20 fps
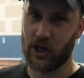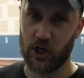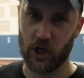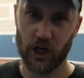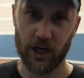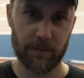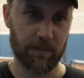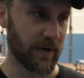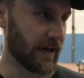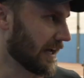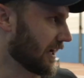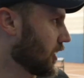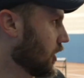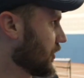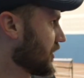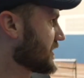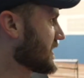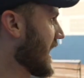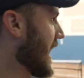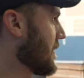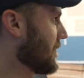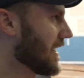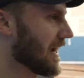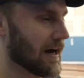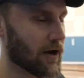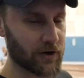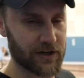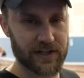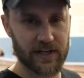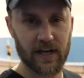good, but I called the
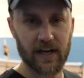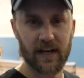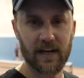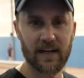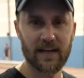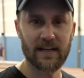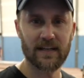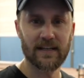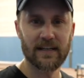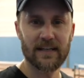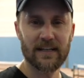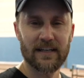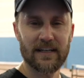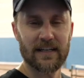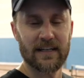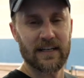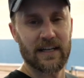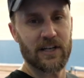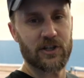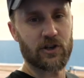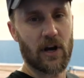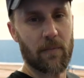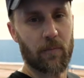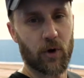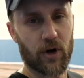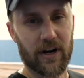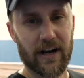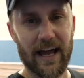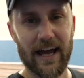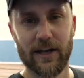timeout. Try
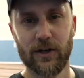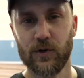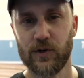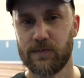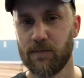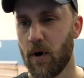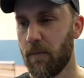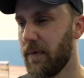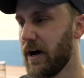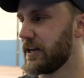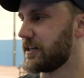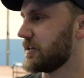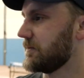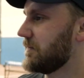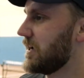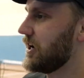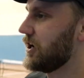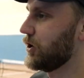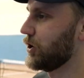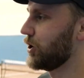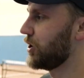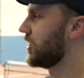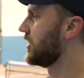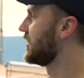to put an end to his momentum. Oh,